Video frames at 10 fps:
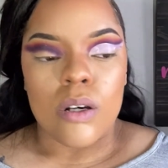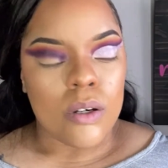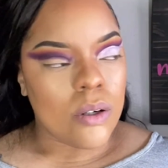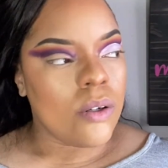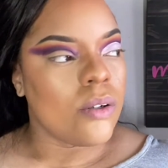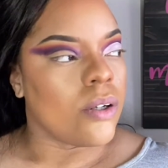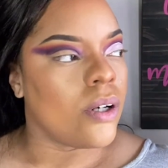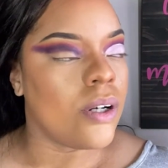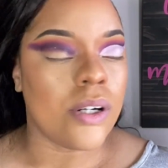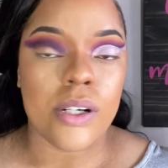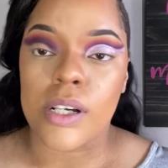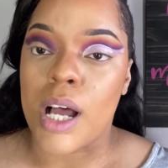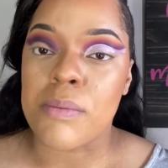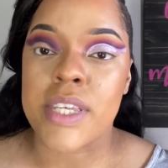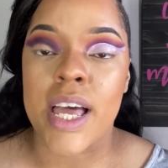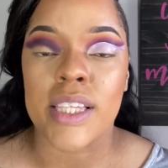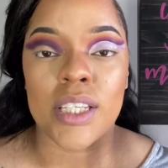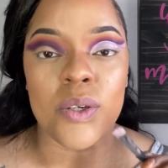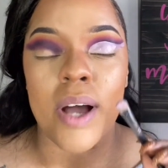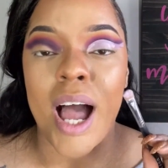Whew. I'm telling
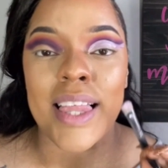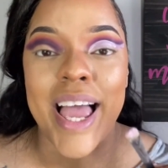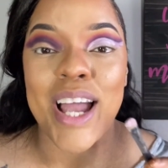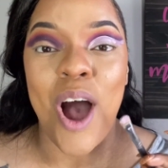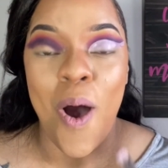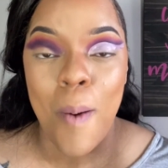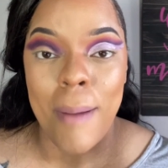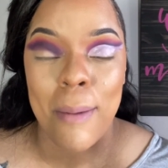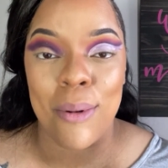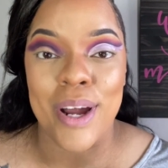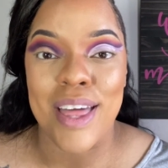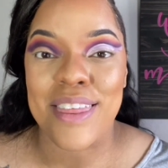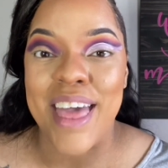you, I like hold my breath